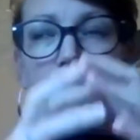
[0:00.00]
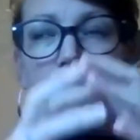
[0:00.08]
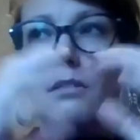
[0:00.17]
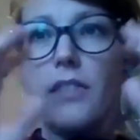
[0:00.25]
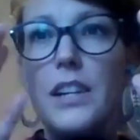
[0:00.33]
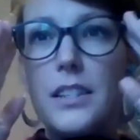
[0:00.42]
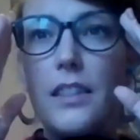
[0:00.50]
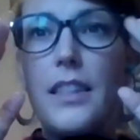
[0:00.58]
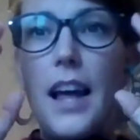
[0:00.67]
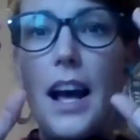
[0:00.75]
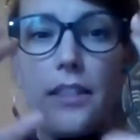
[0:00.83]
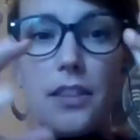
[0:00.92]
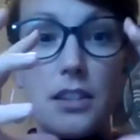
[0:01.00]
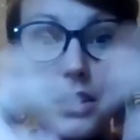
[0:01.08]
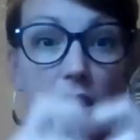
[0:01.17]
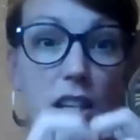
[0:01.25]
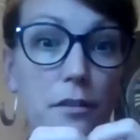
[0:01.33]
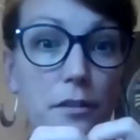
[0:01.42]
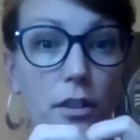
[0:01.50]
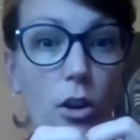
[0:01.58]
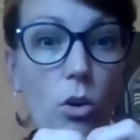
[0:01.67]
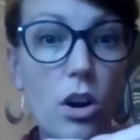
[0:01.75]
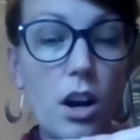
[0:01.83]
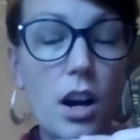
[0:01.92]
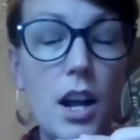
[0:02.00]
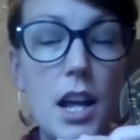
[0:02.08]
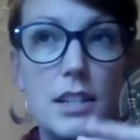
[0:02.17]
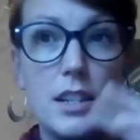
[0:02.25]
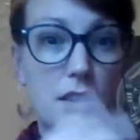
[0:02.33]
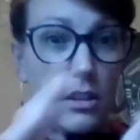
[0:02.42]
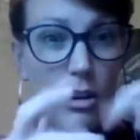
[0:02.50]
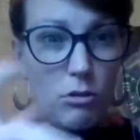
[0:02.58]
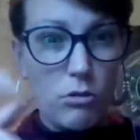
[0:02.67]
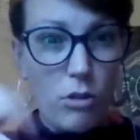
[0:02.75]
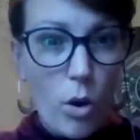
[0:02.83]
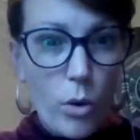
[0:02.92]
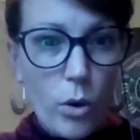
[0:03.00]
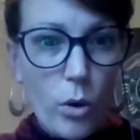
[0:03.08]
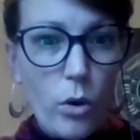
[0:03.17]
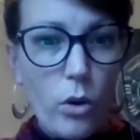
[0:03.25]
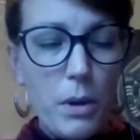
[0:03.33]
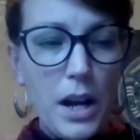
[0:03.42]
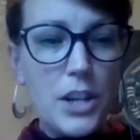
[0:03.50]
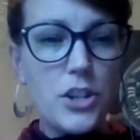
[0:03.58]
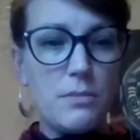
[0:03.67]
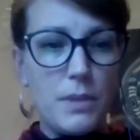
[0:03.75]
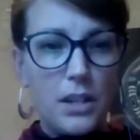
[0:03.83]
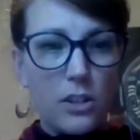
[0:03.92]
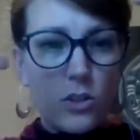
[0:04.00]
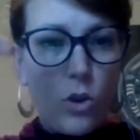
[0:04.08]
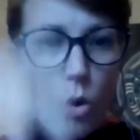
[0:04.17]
The reason that the sea floor doesn't erode a whole bunch is because